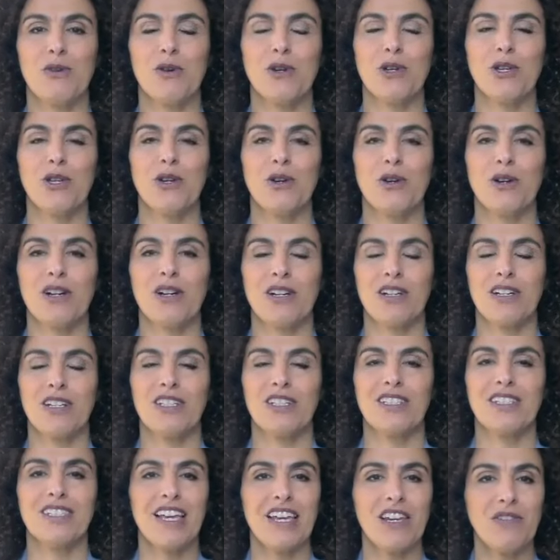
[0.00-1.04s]
for your
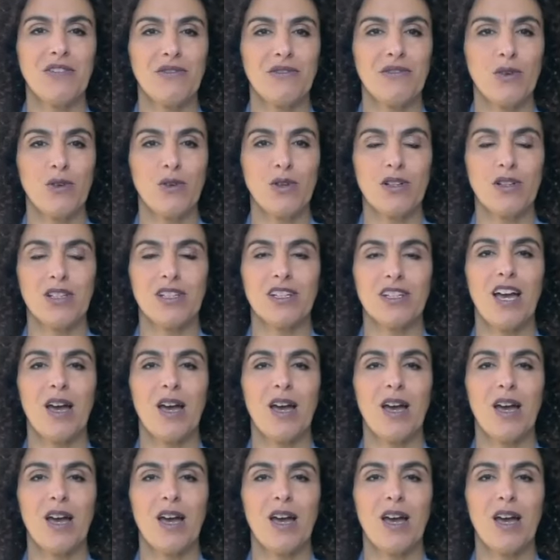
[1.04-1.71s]
insightful and